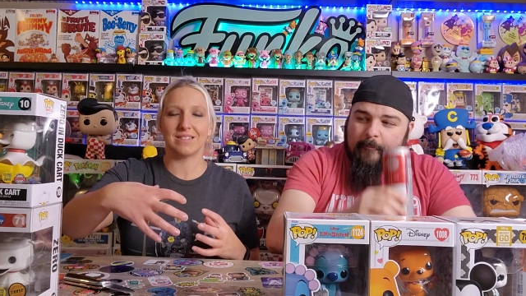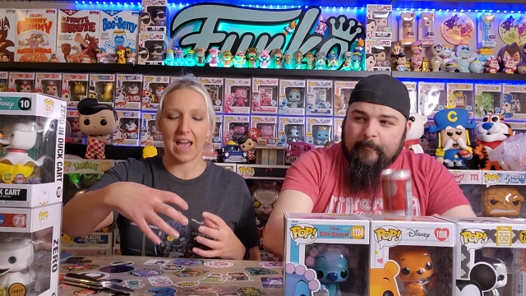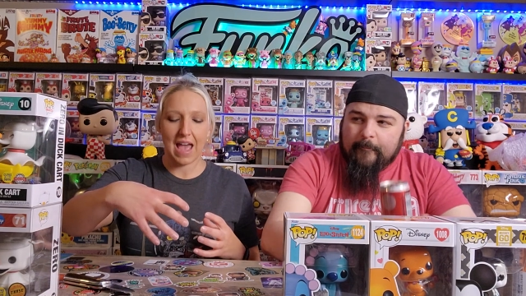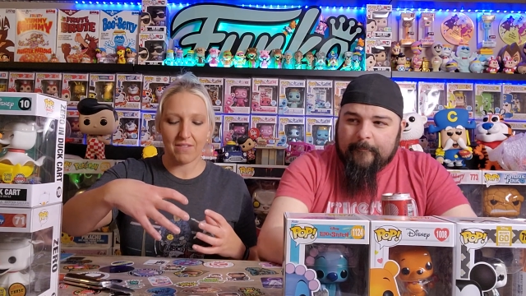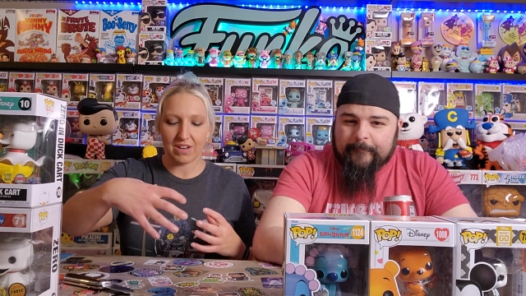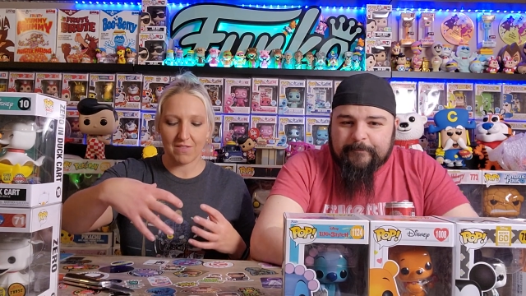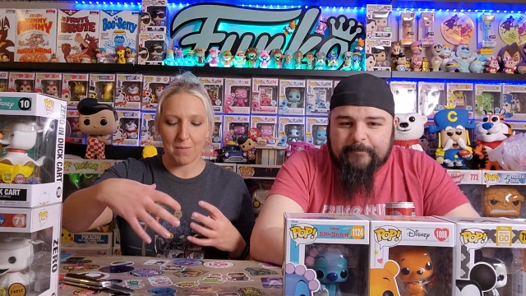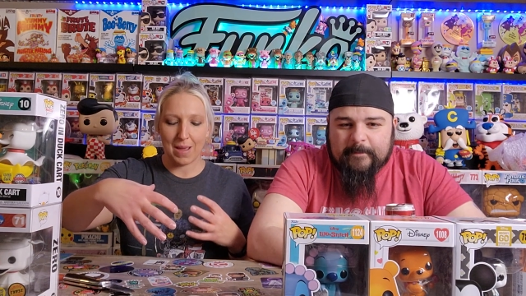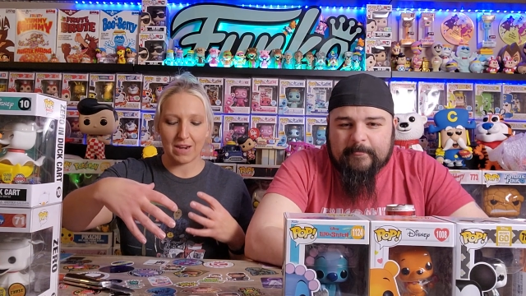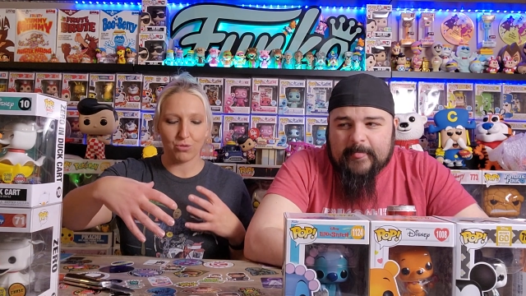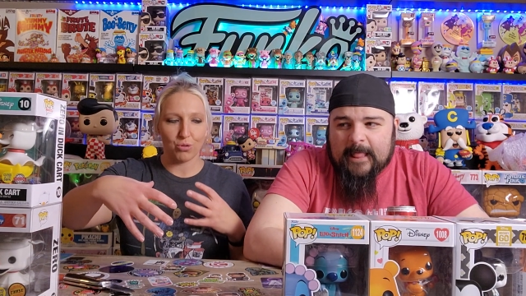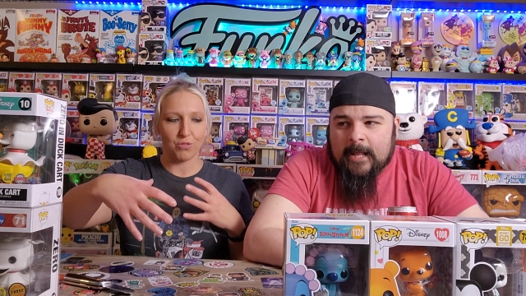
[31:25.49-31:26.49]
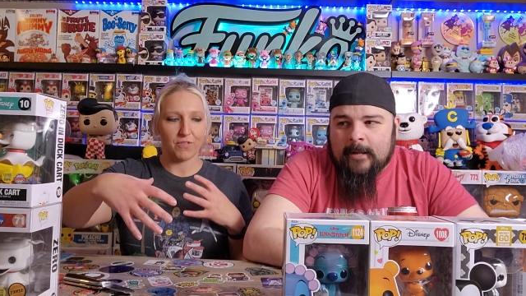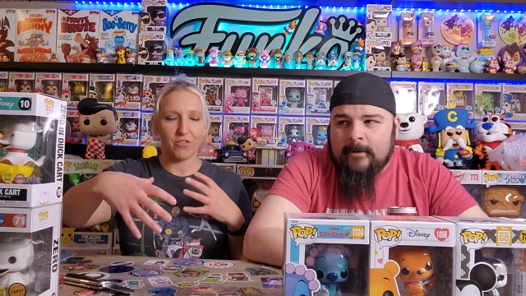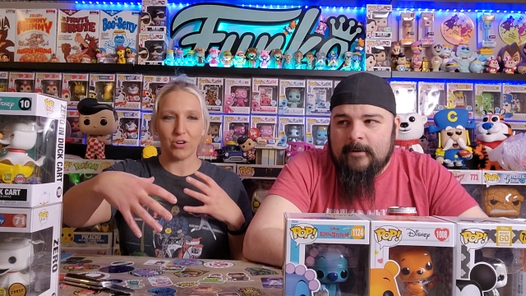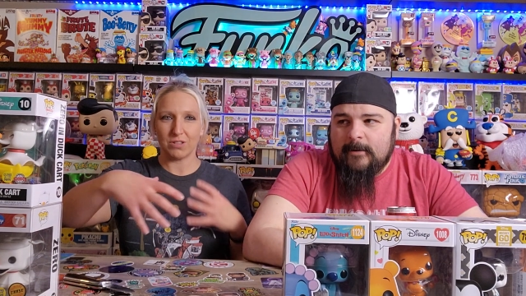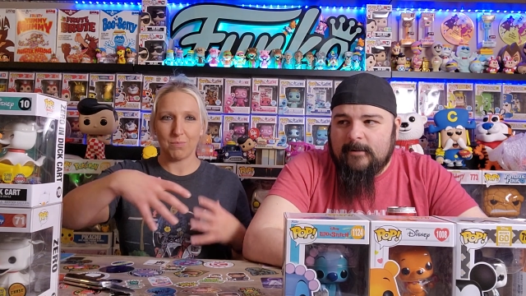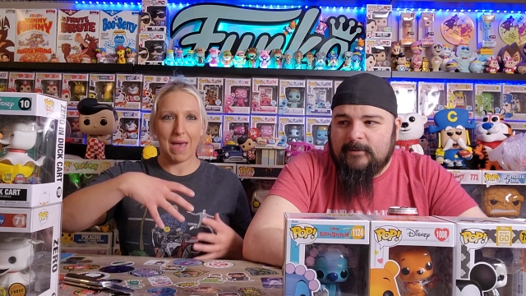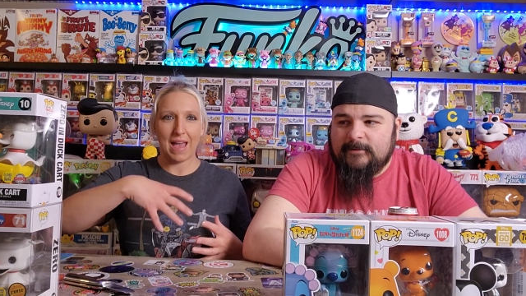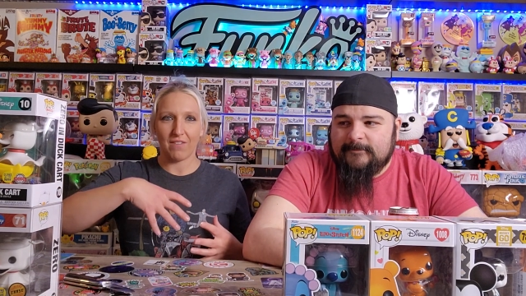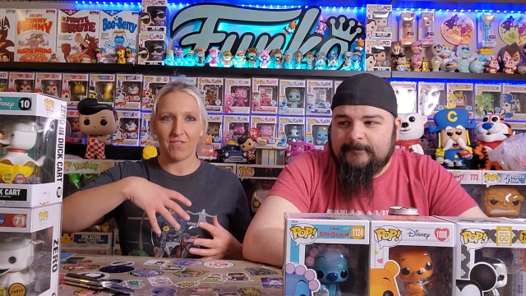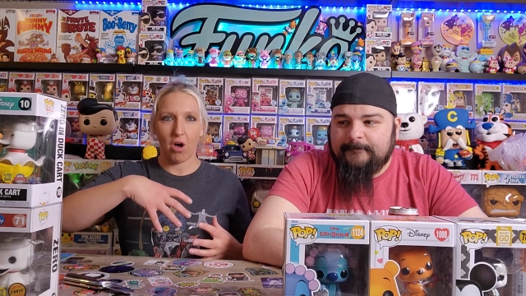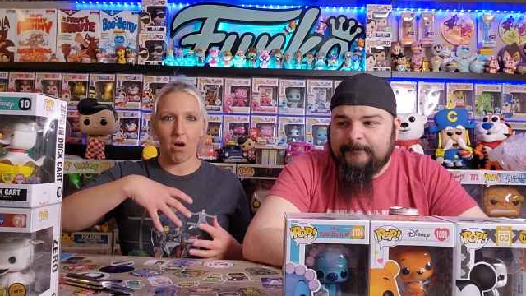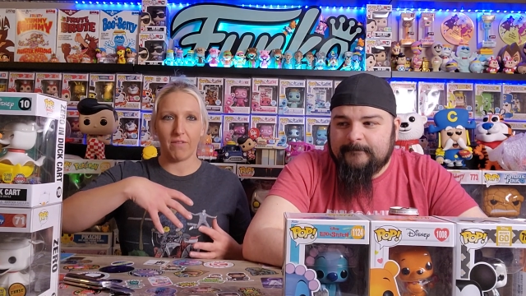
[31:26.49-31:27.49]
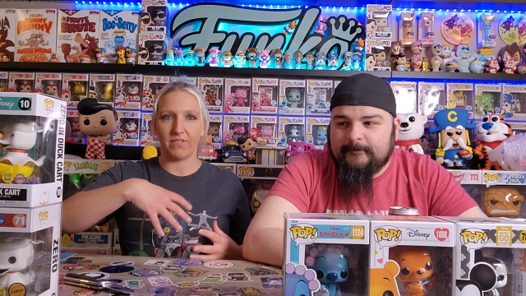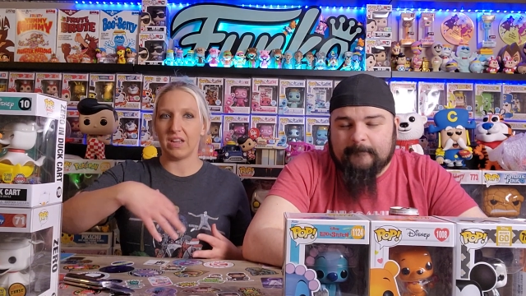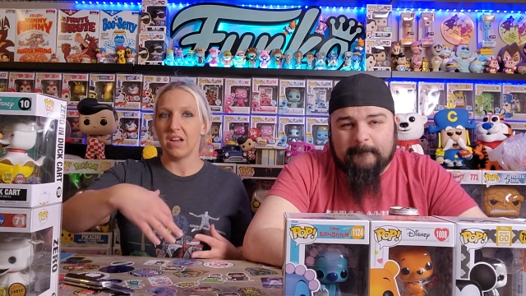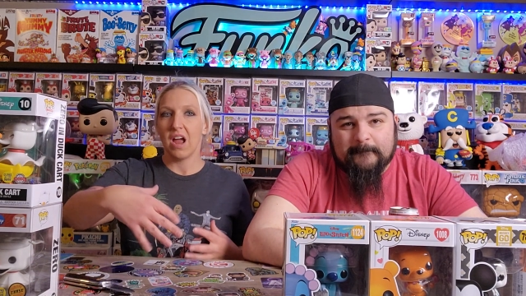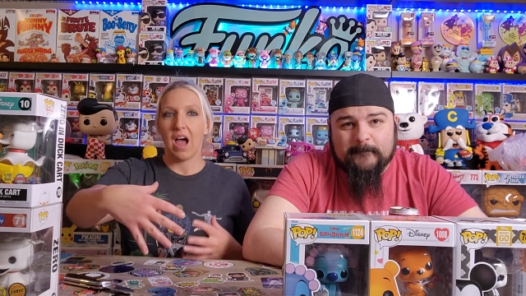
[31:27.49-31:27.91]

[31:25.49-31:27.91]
Speaker 1: I haven't even made it through the first bag of coffee.